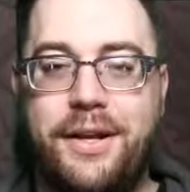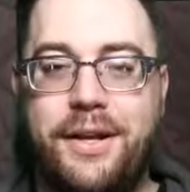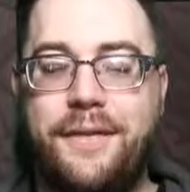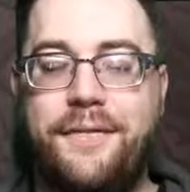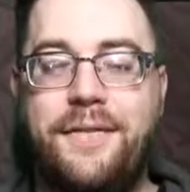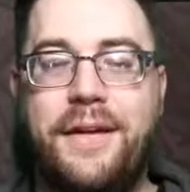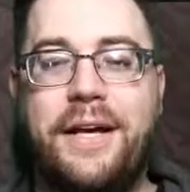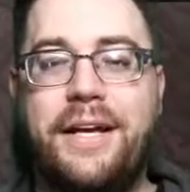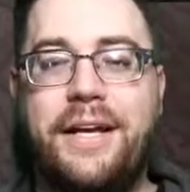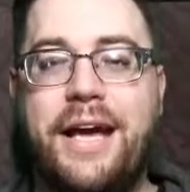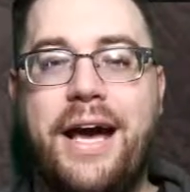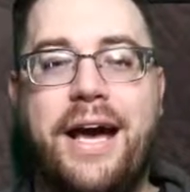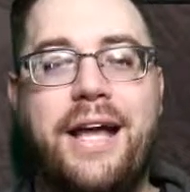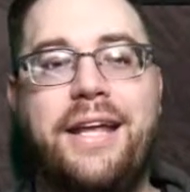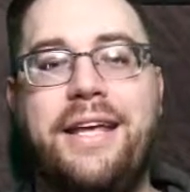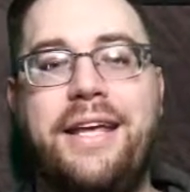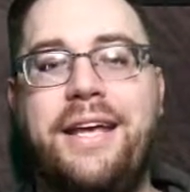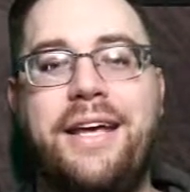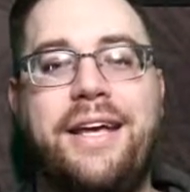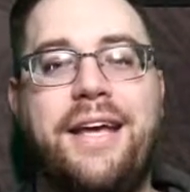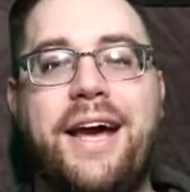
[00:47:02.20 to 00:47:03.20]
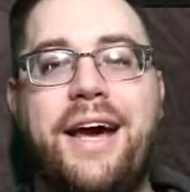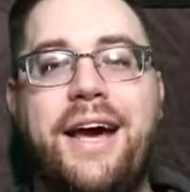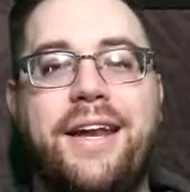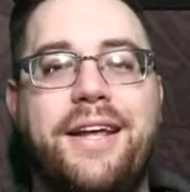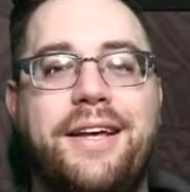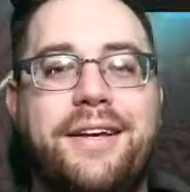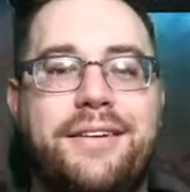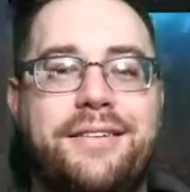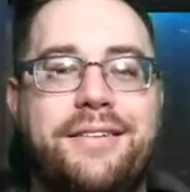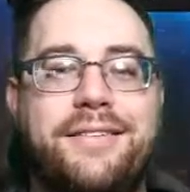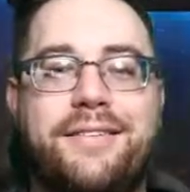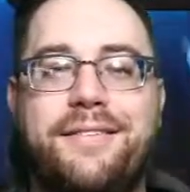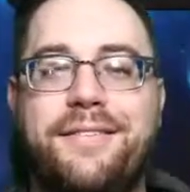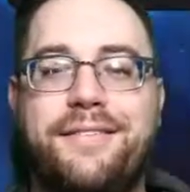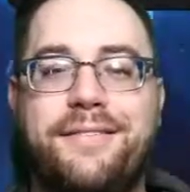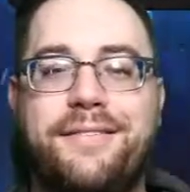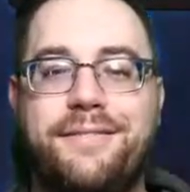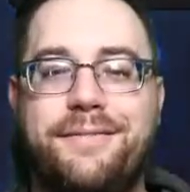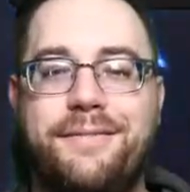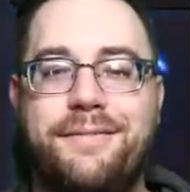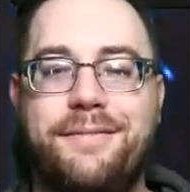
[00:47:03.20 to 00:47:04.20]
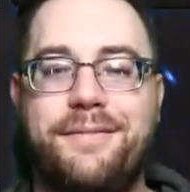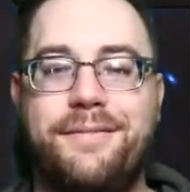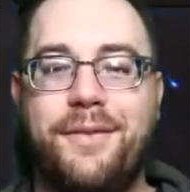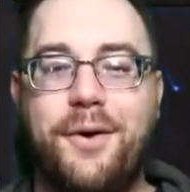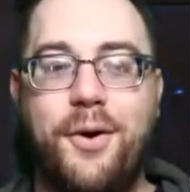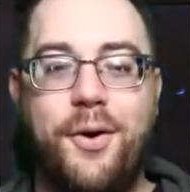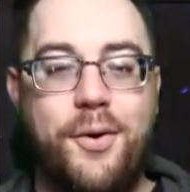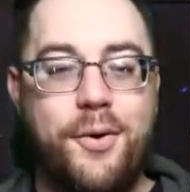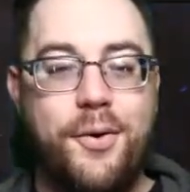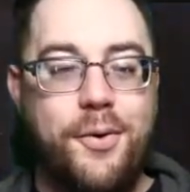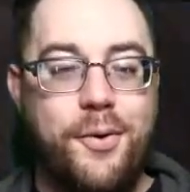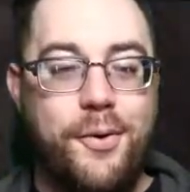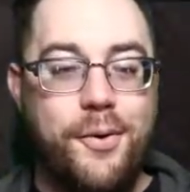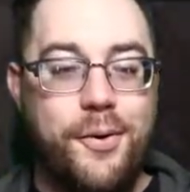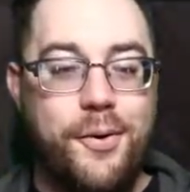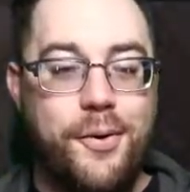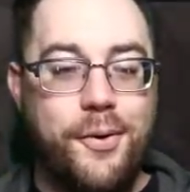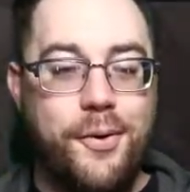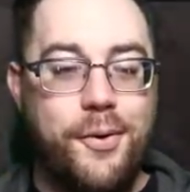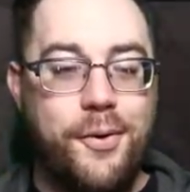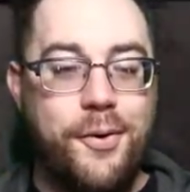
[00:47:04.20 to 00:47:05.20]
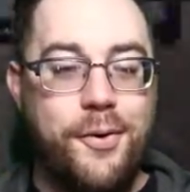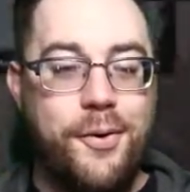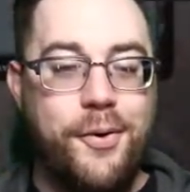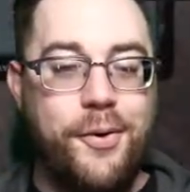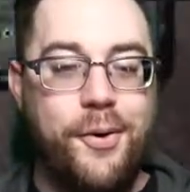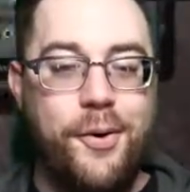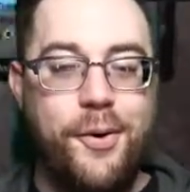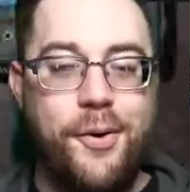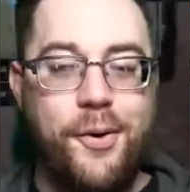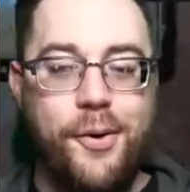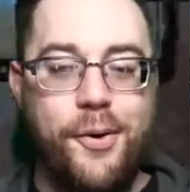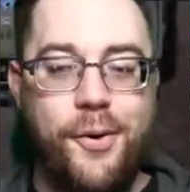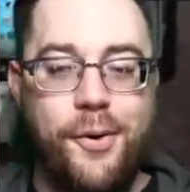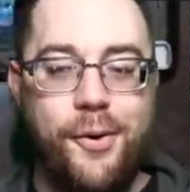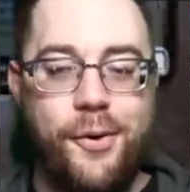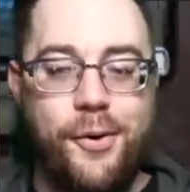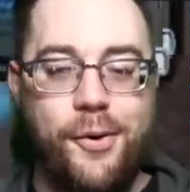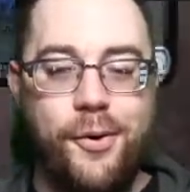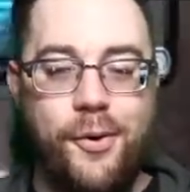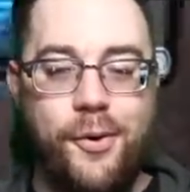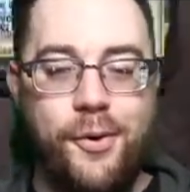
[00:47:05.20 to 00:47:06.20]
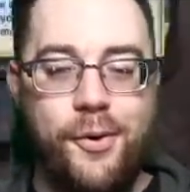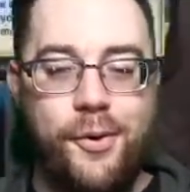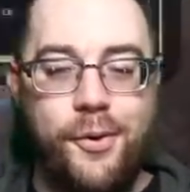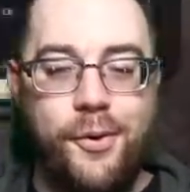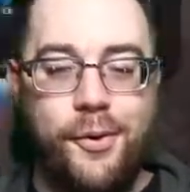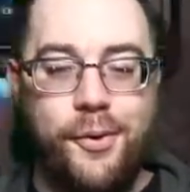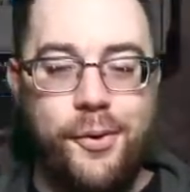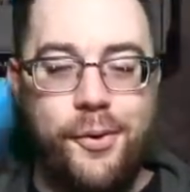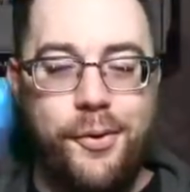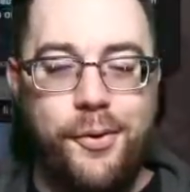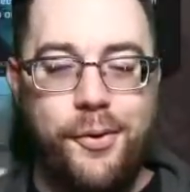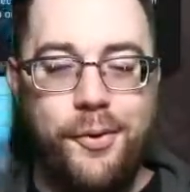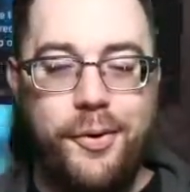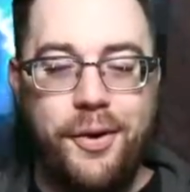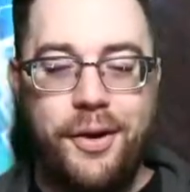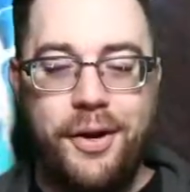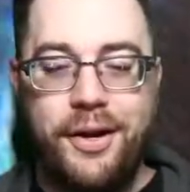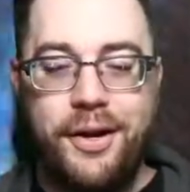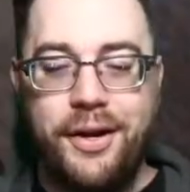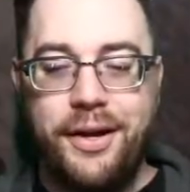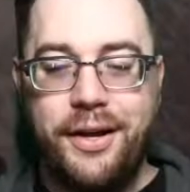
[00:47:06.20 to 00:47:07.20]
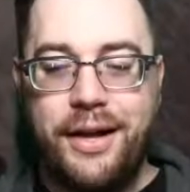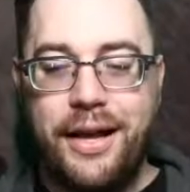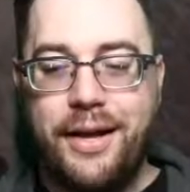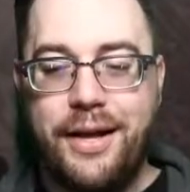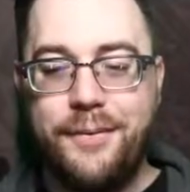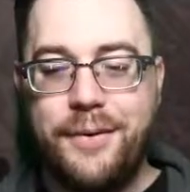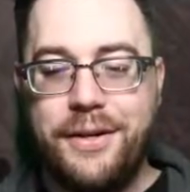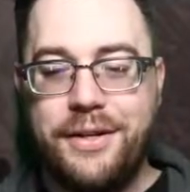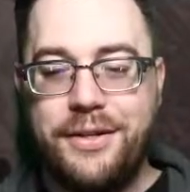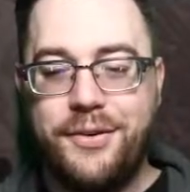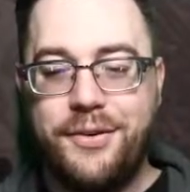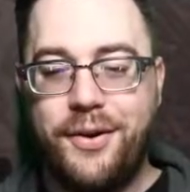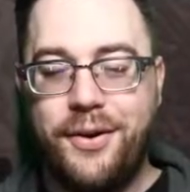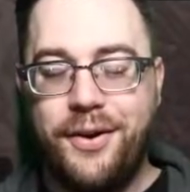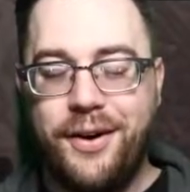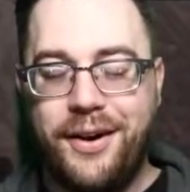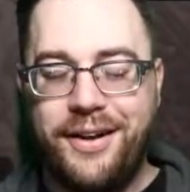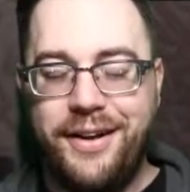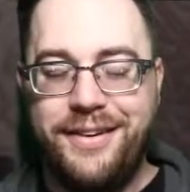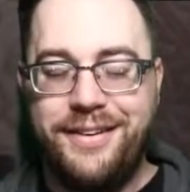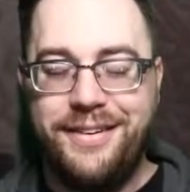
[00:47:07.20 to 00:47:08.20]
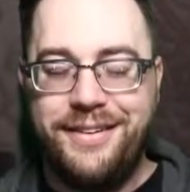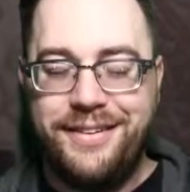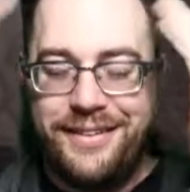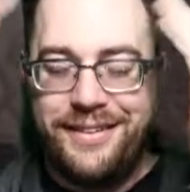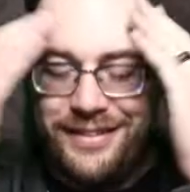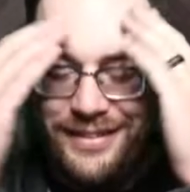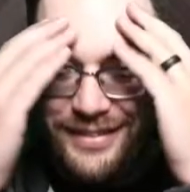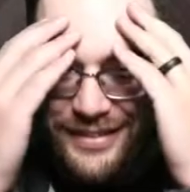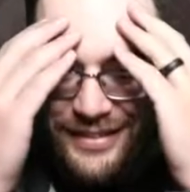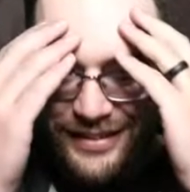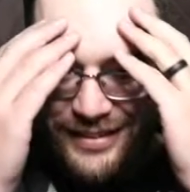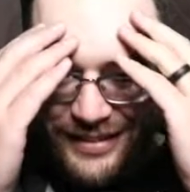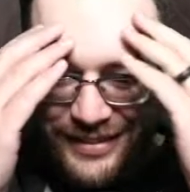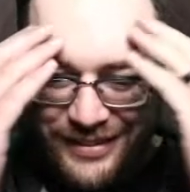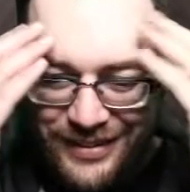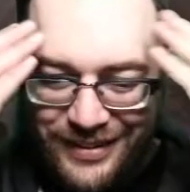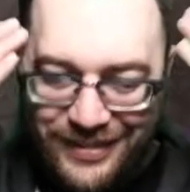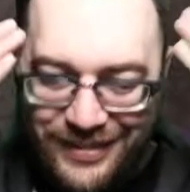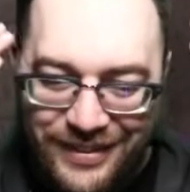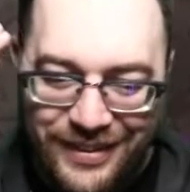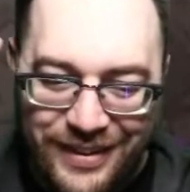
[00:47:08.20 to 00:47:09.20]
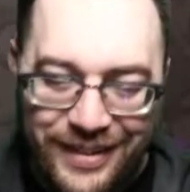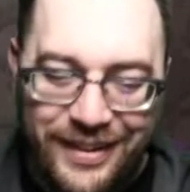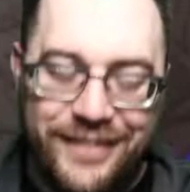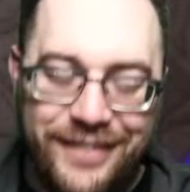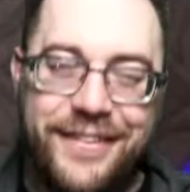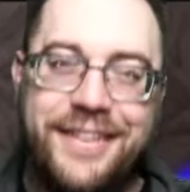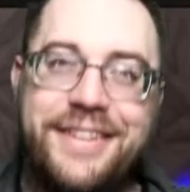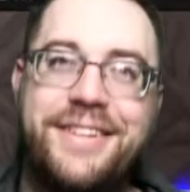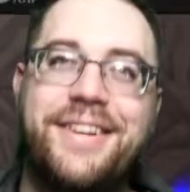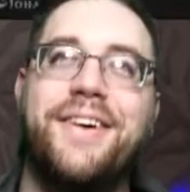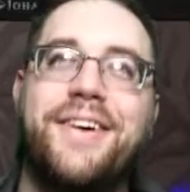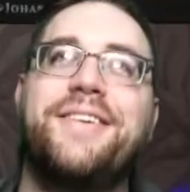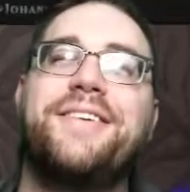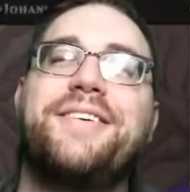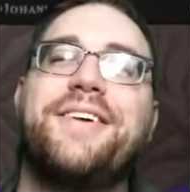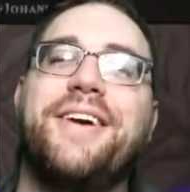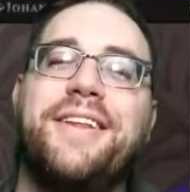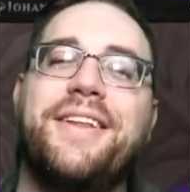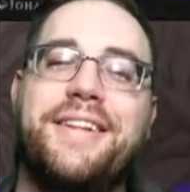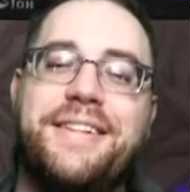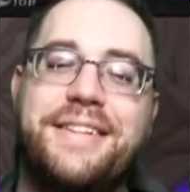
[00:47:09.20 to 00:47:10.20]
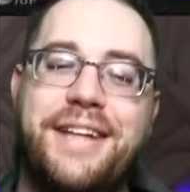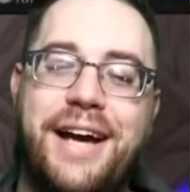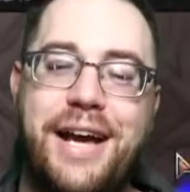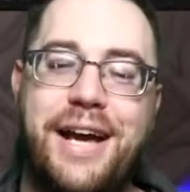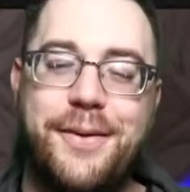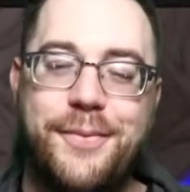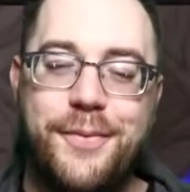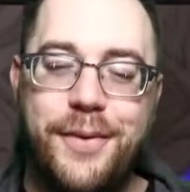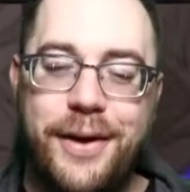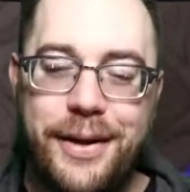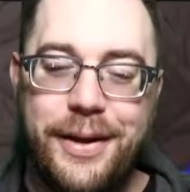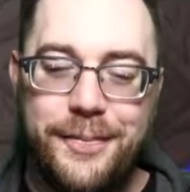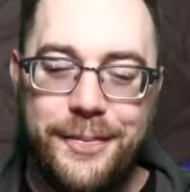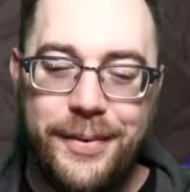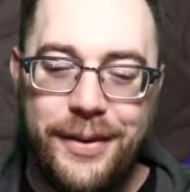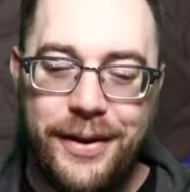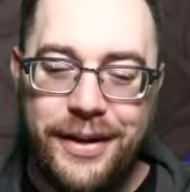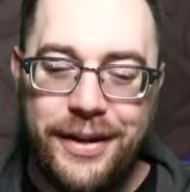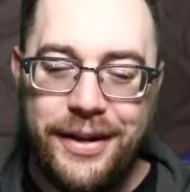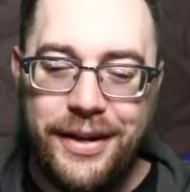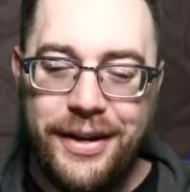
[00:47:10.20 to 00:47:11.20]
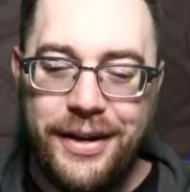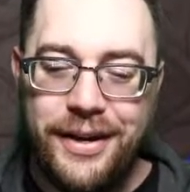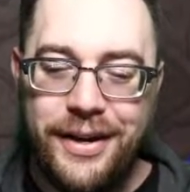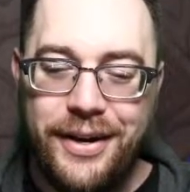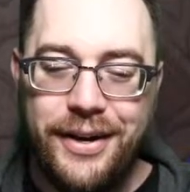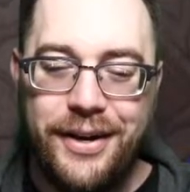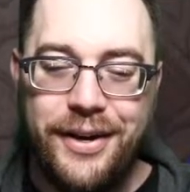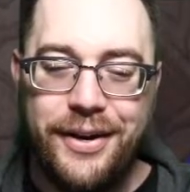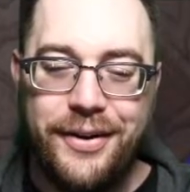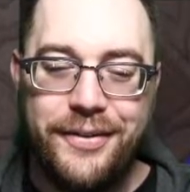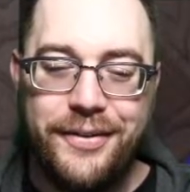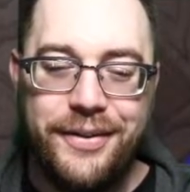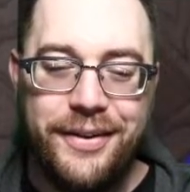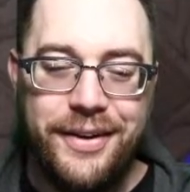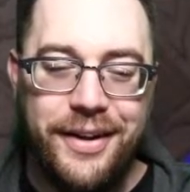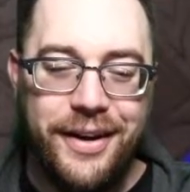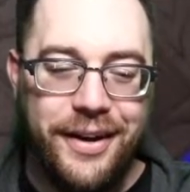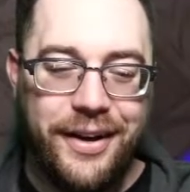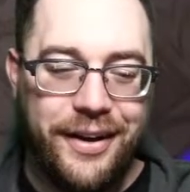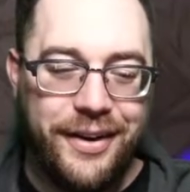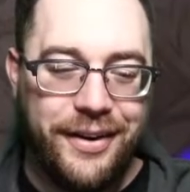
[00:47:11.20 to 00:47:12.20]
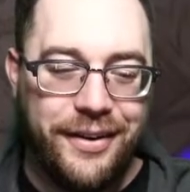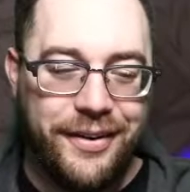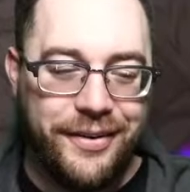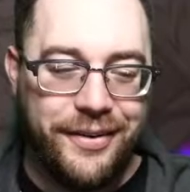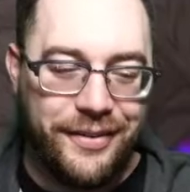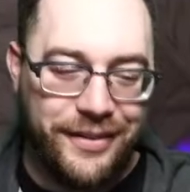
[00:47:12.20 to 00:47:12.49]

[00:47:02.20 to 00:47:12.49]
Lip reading: you got it, you got it. Oh, hoo, hoo, hoo, hoo. And we draw. We don't draw the time wipe. Oh no.